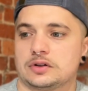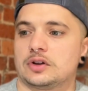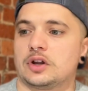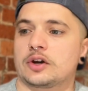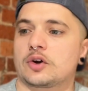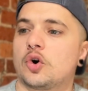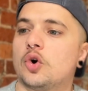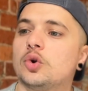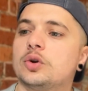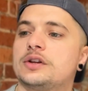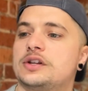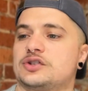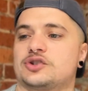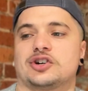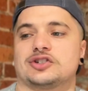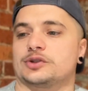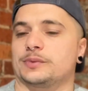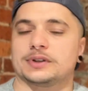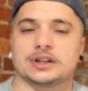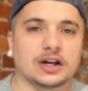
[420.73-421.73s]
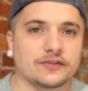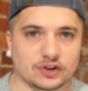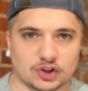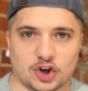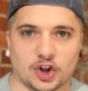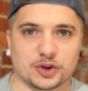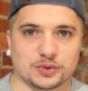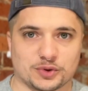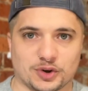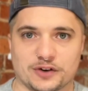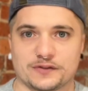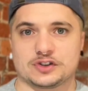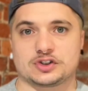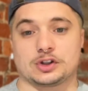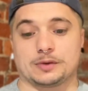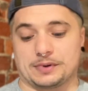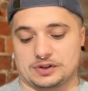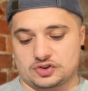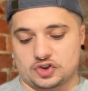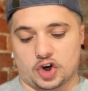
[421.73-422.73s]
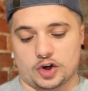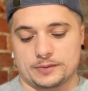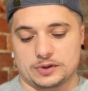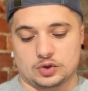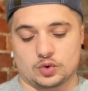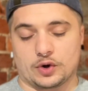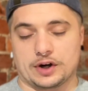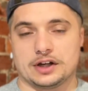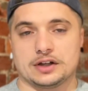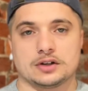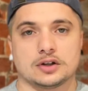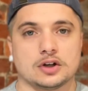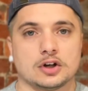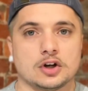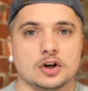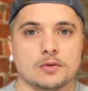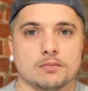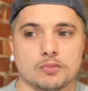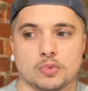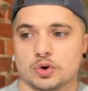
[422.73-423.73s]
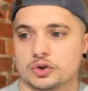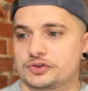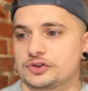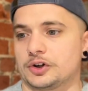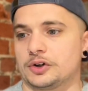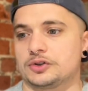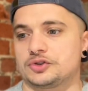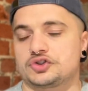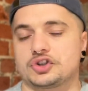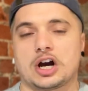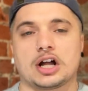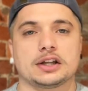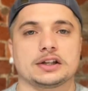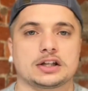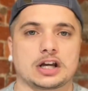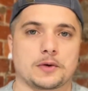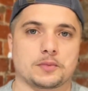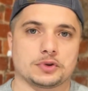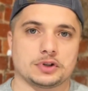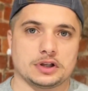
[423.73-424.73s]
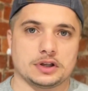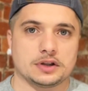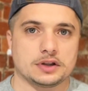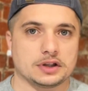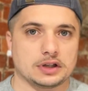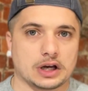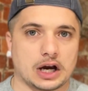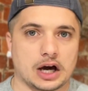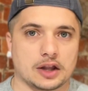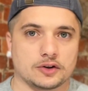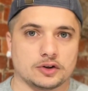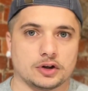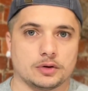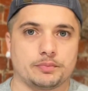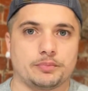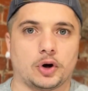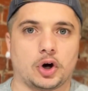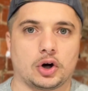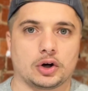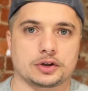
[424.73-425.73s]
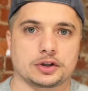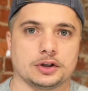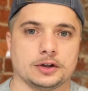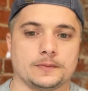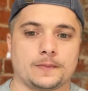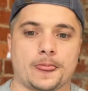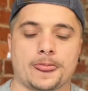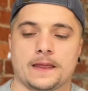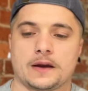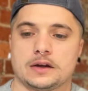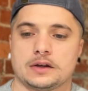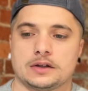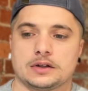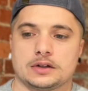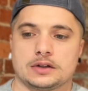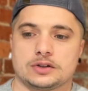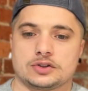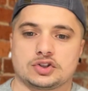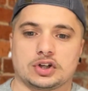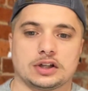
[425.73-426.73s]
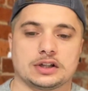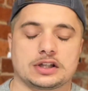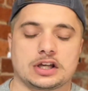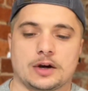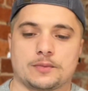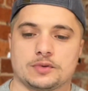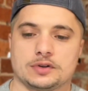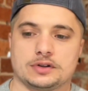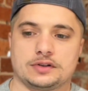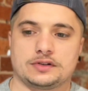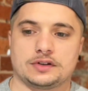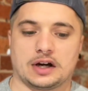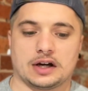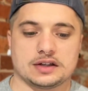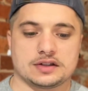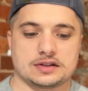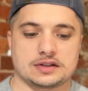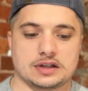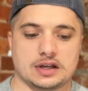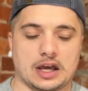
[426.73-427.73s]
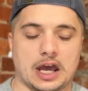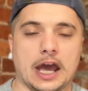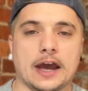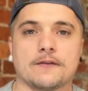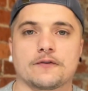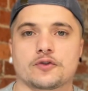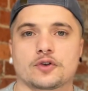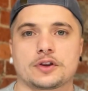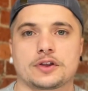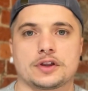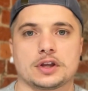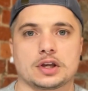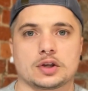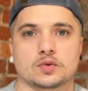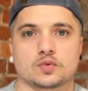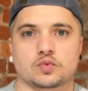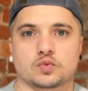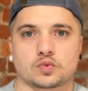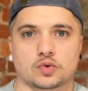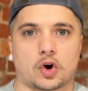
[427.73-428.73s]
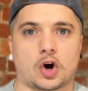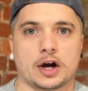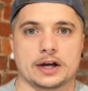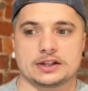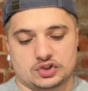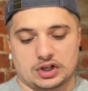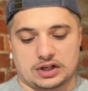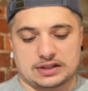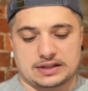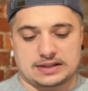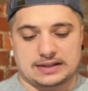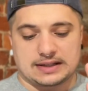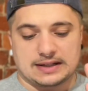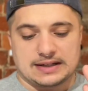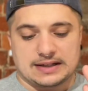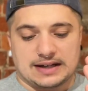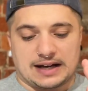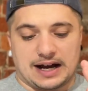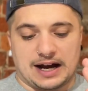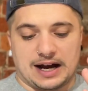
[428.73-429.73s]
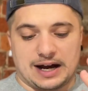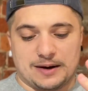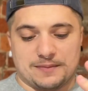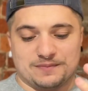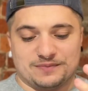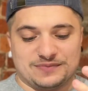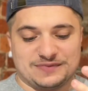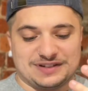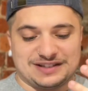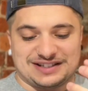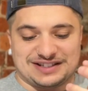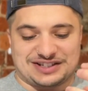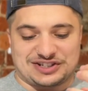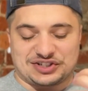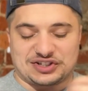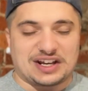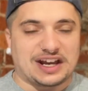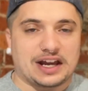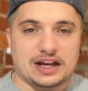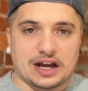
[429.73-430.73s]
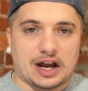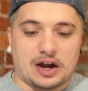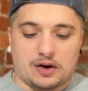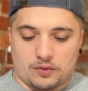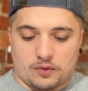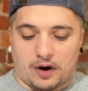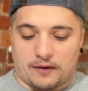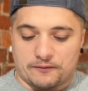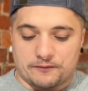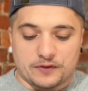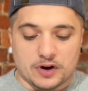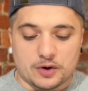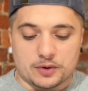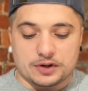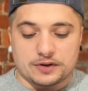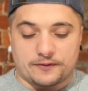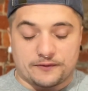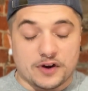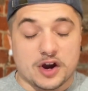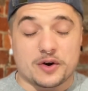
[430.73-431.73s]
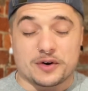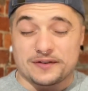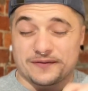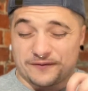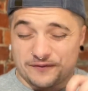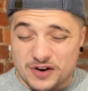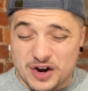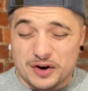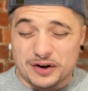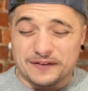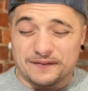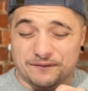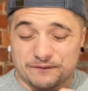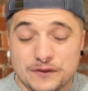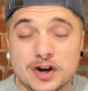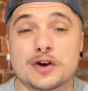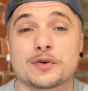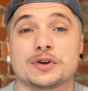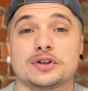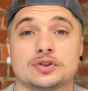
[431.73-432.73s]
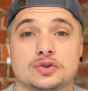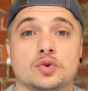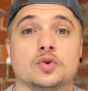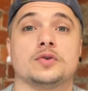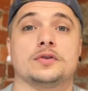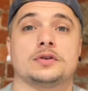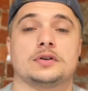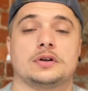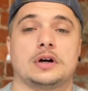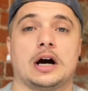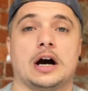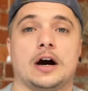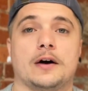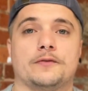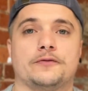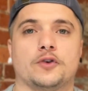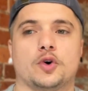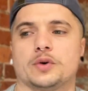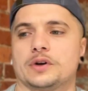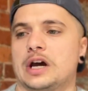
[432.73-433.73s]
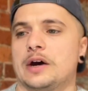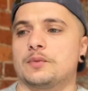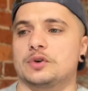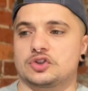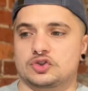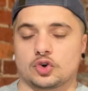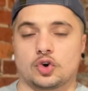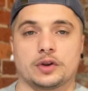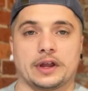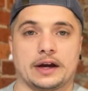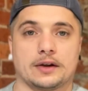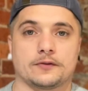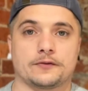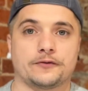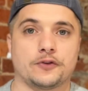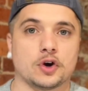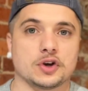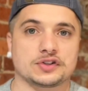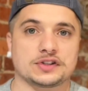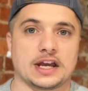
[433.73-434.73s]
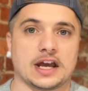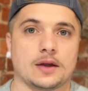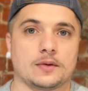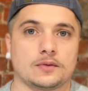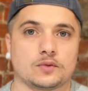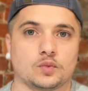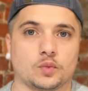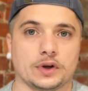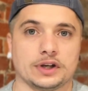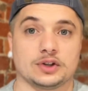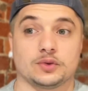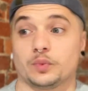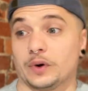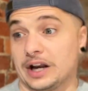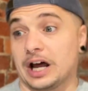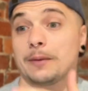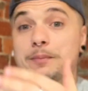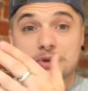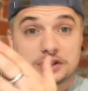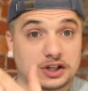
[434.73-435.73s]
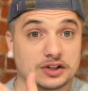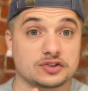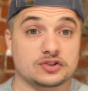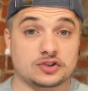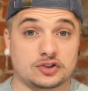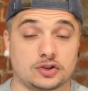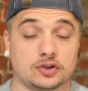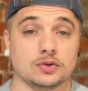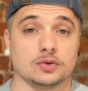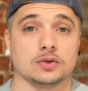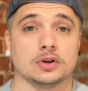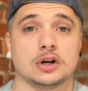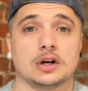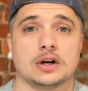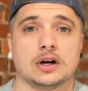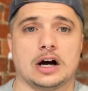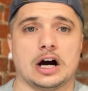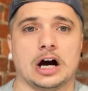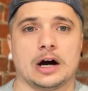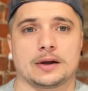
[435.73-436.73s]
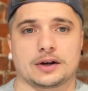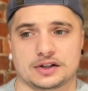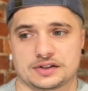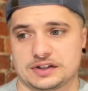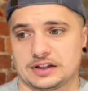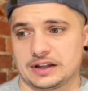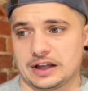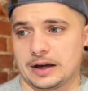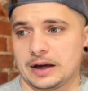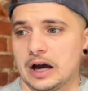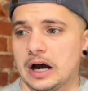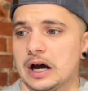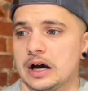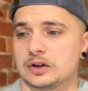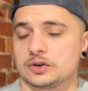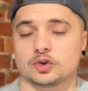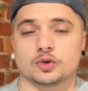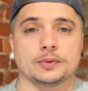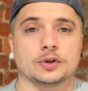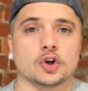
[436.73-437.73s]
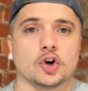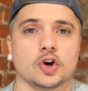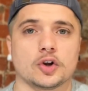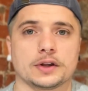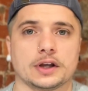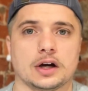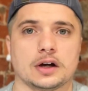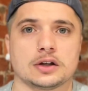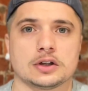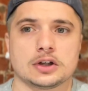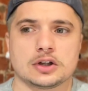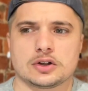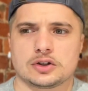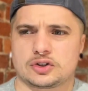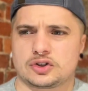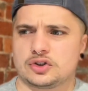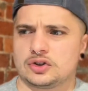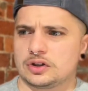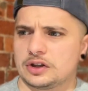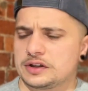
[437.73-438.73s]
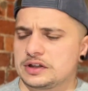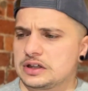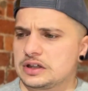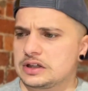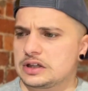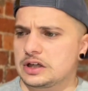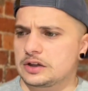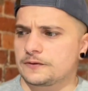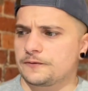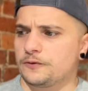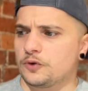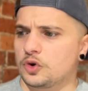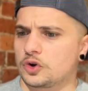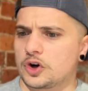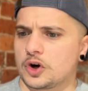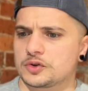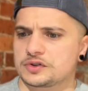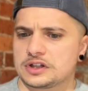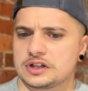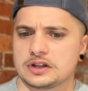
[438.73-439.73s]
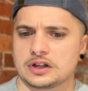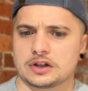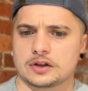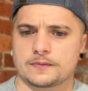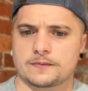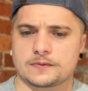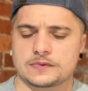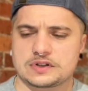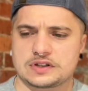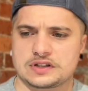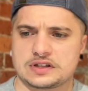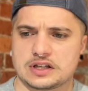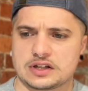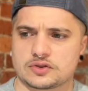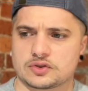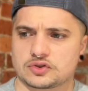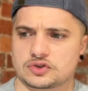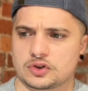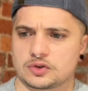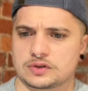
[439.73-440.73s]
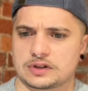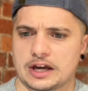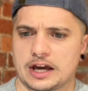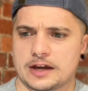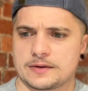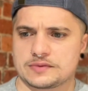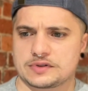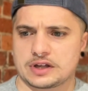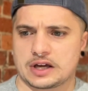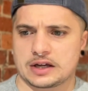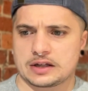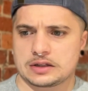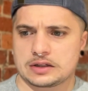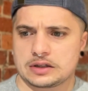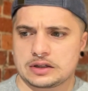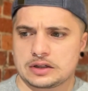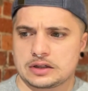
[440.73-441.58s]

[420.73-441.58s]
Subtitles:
all these guys I would love at Collingwood, obviously, but Toby Green more so. Charlie Cameron in the other pocket. Charlie Cameron does everything right. Just a very, very, very, very good forward, and we saw that firsthand when he went up against Q. And I said that a little bit earlier. I think he kicked 4 goals in the 6 or so games that